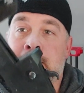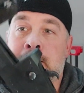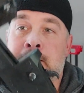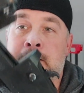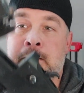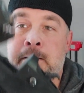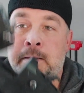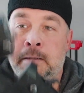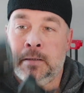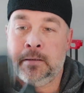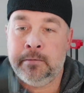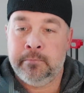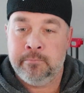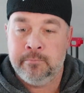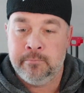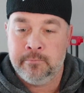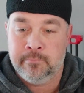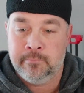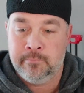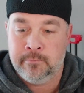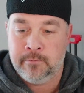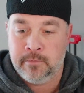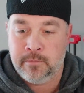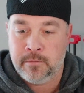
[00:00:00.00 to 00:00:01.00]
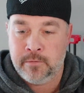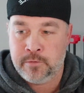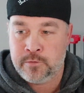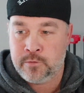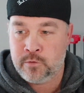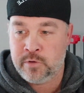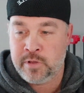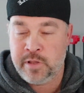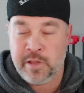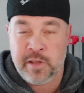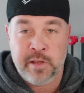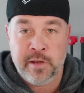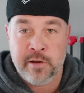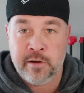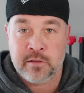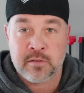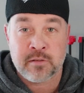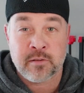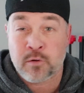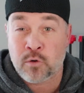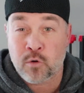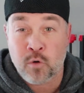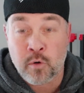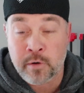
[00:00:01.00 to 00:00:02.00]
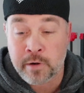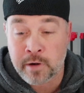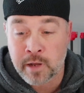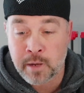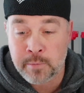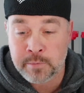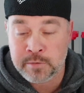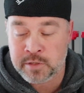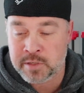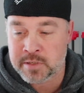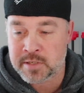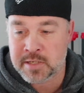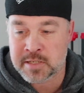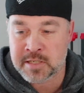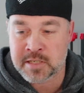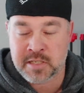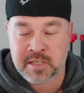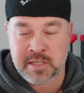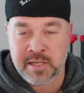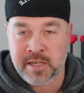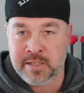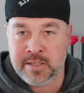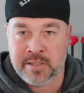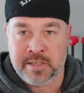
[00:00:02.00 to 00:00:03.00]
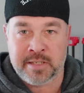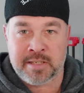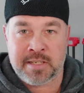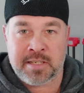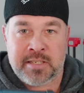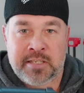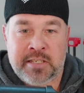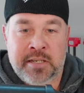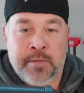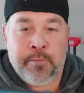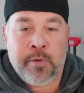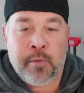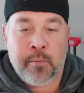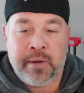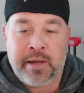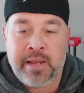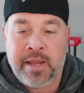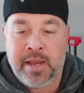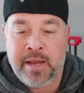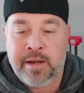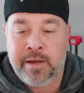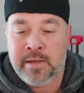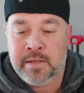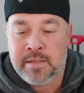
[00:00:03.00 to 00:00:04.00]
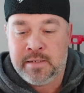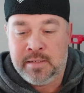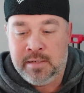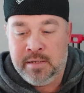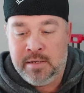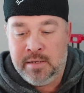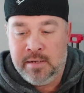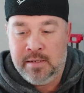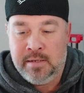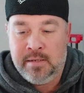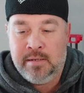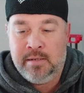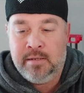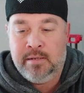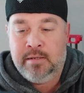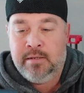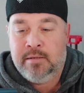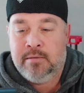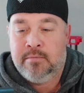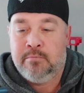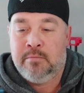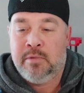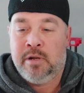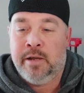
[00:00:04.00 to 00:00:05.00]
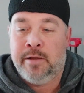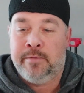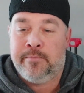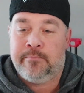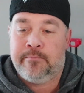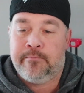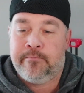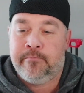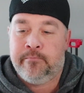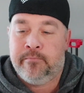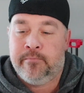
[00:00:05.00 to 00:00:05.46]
Through the years of growing up, it's just a simple mechanics. But